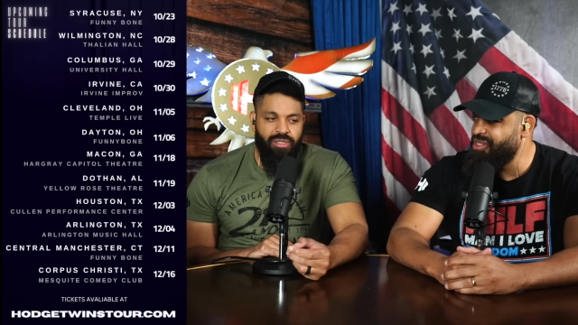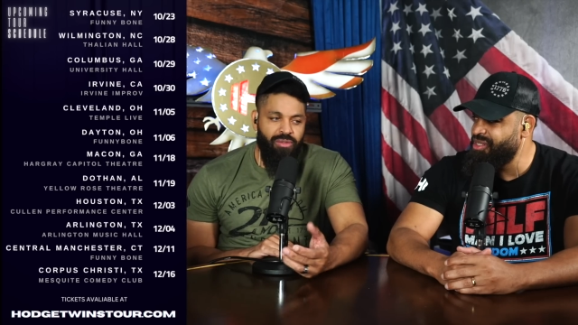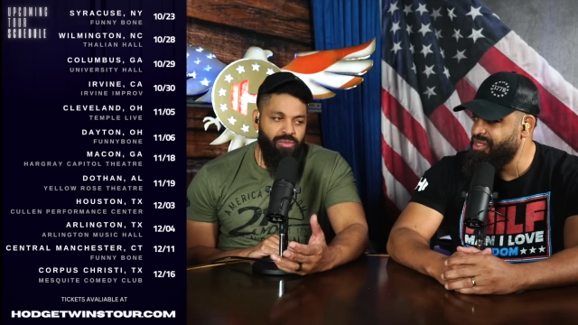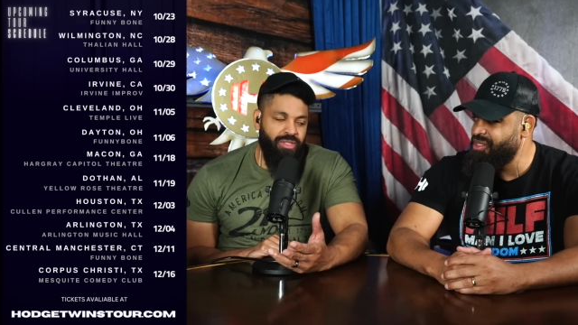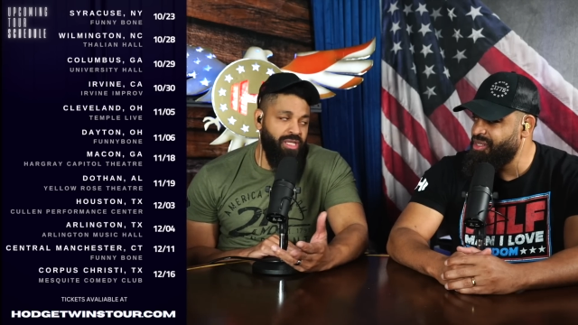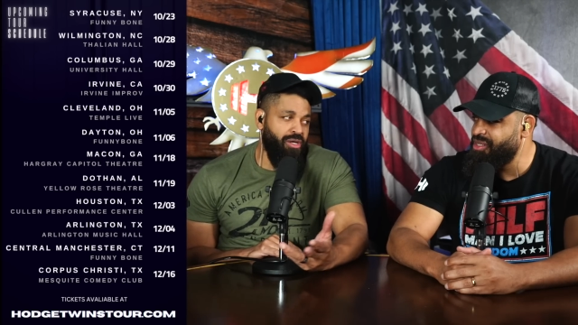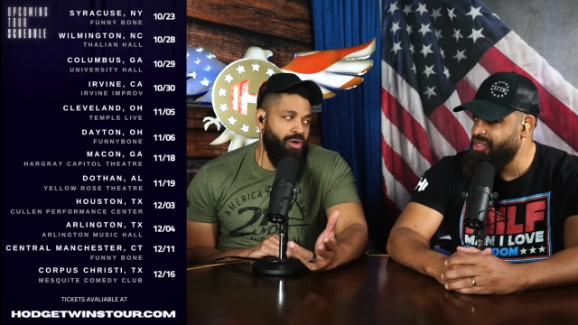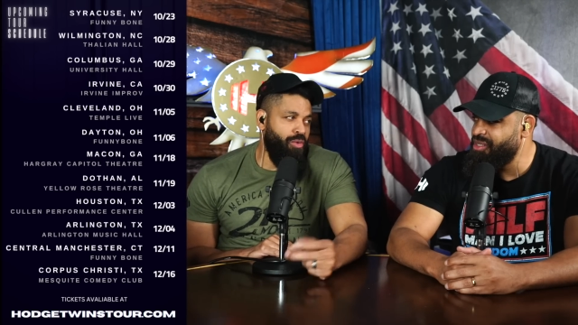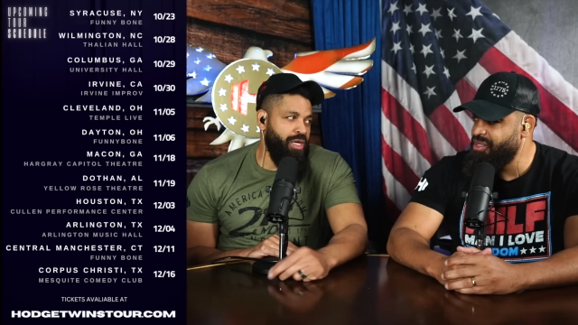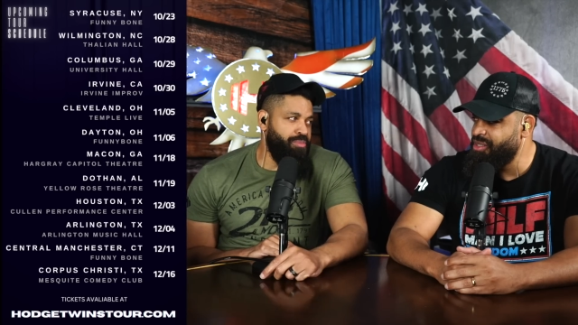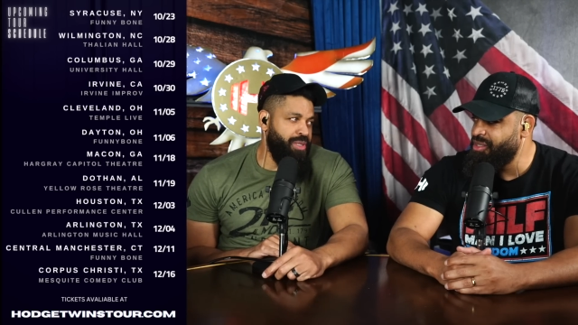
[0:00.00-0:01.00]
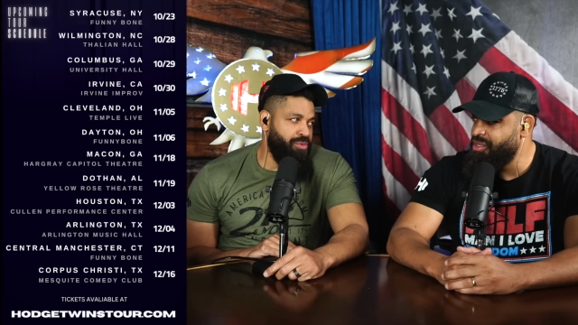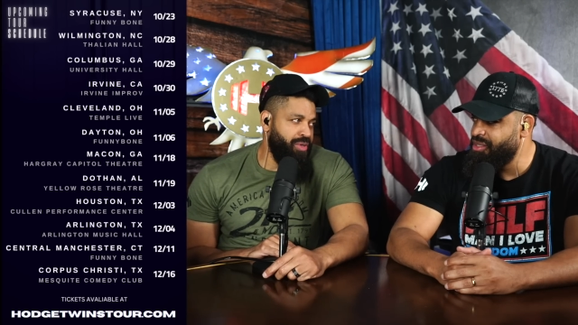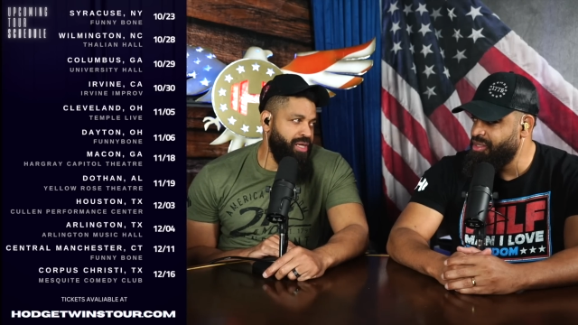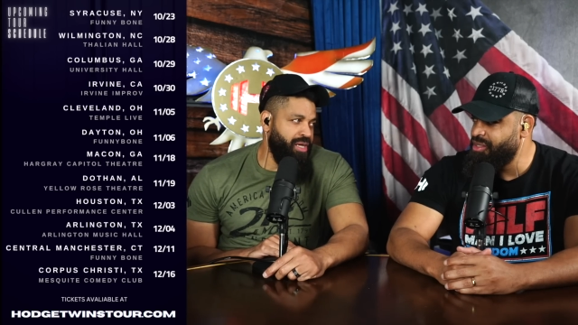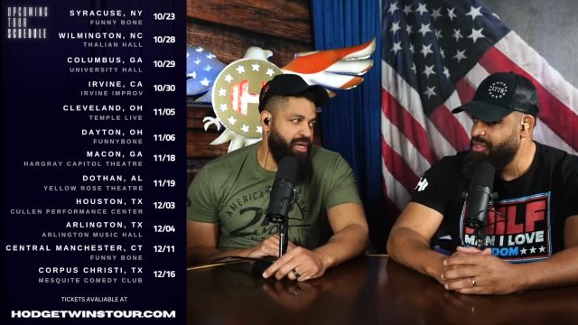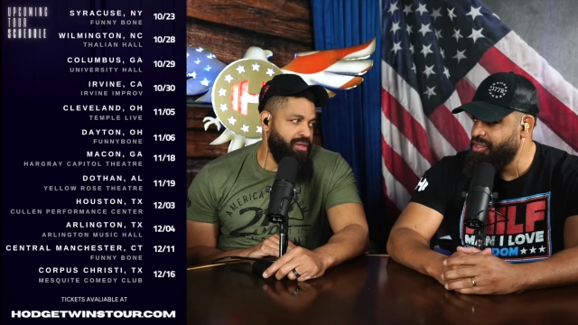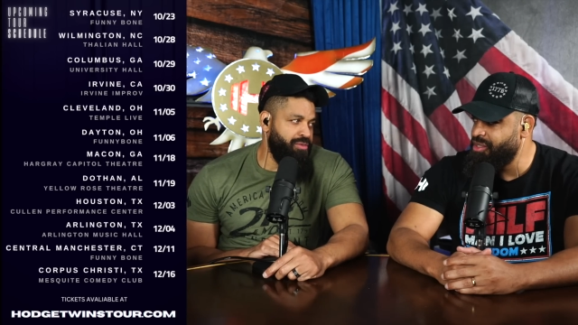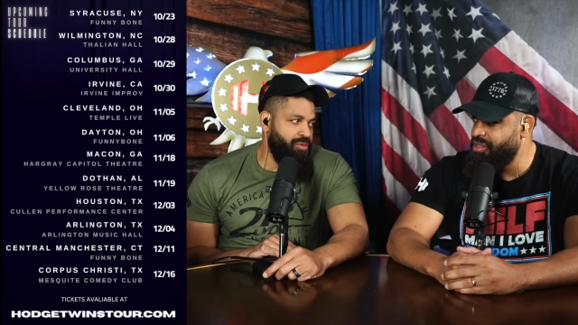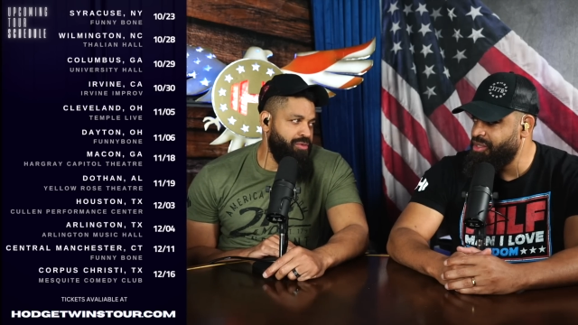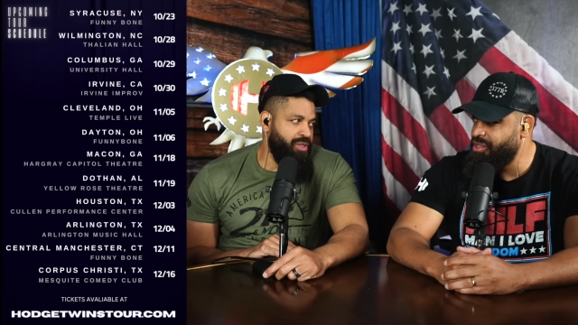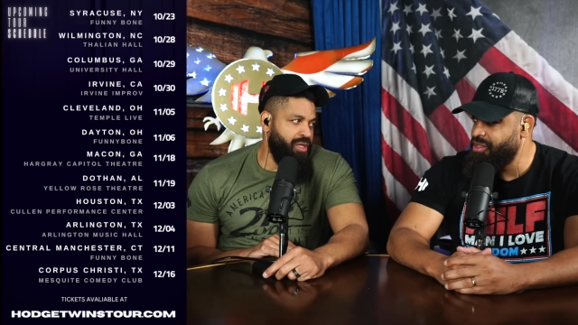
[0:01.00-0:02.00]
Speaker 1: What they call white people, red hair with no
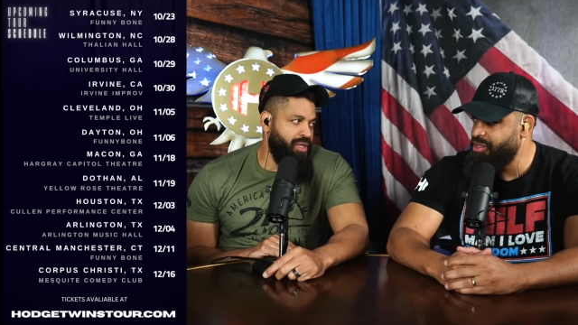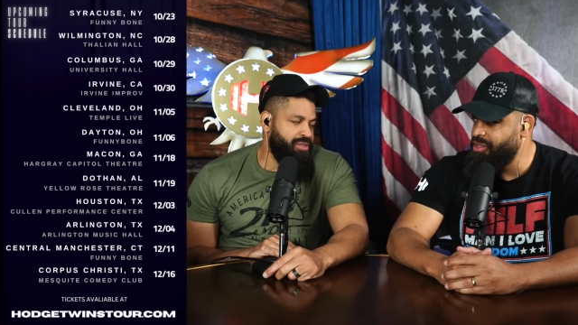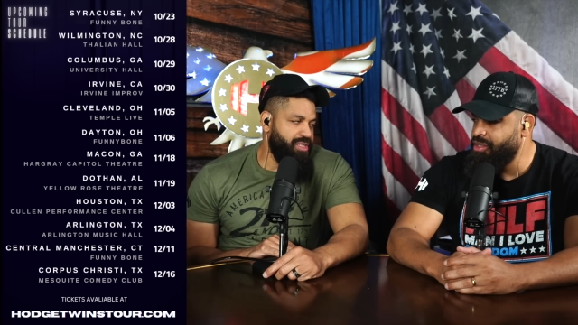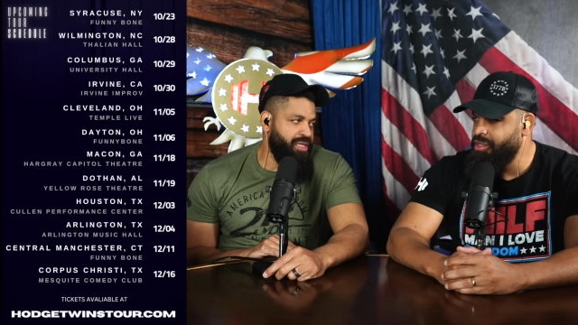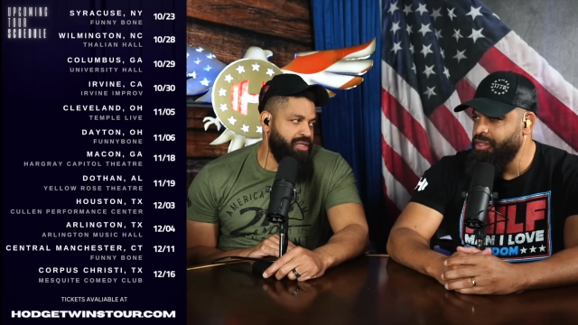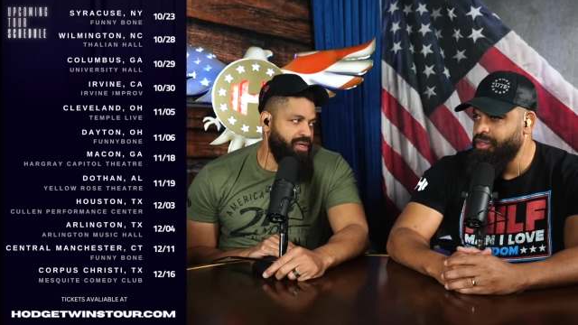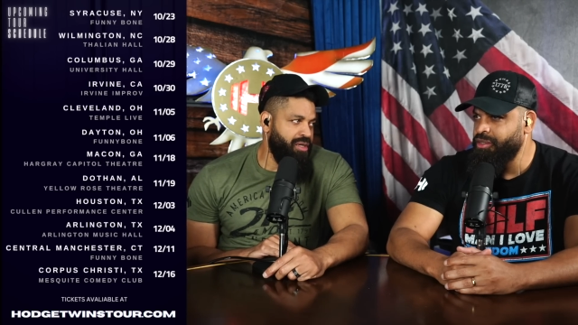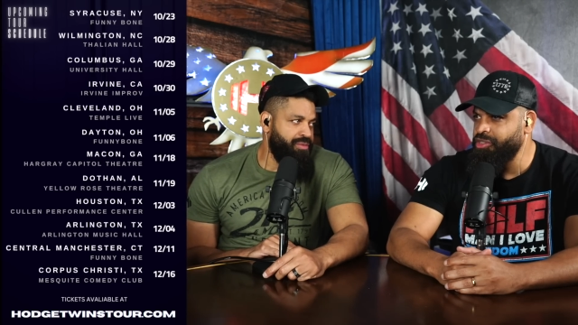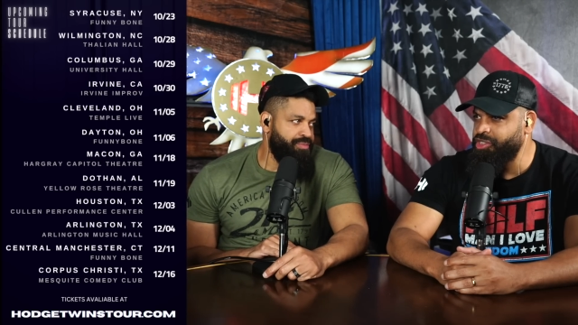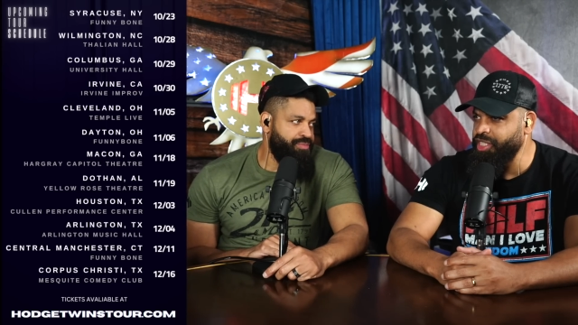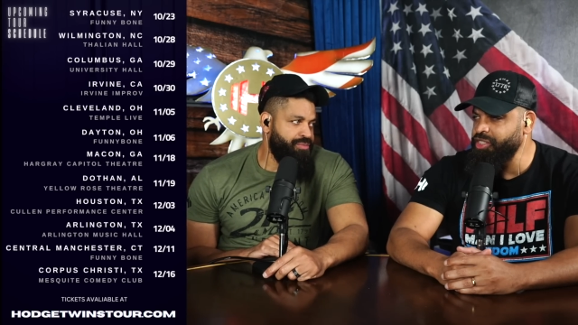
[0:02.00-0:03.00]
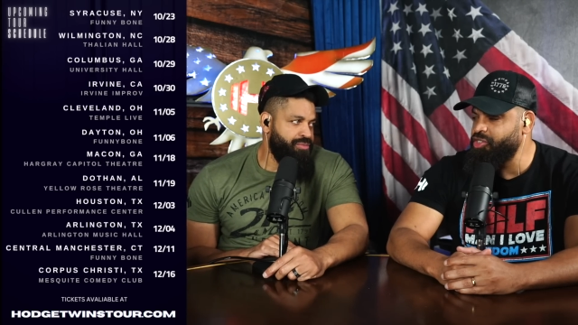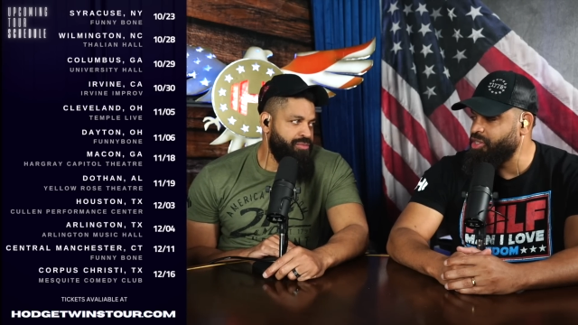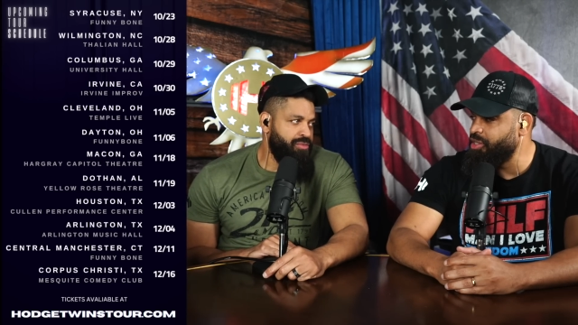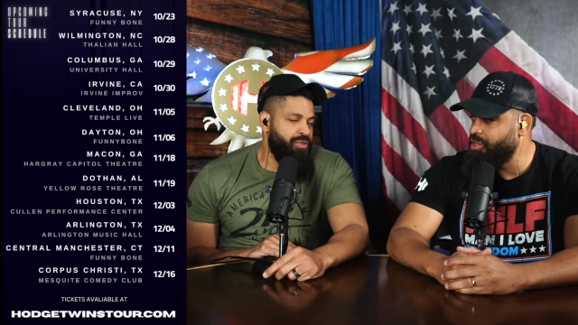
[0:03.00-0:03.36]
uh, skin color? Ginger.